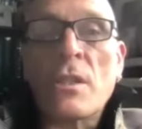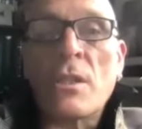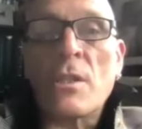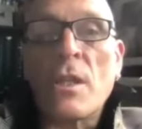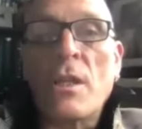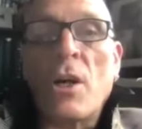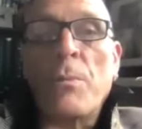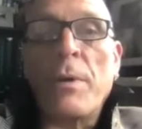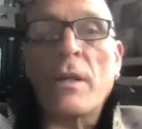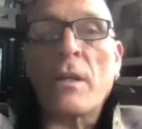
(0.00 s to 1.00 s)
And has the eco
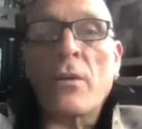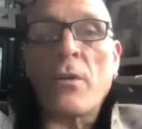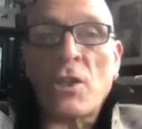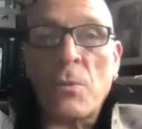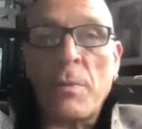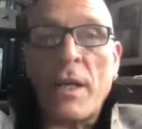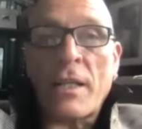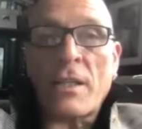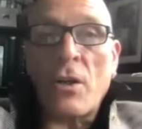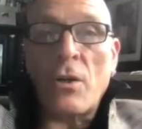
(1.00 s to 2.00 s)
bit gradually been
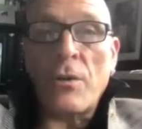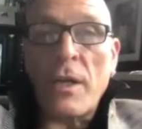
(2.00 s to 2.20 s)
added on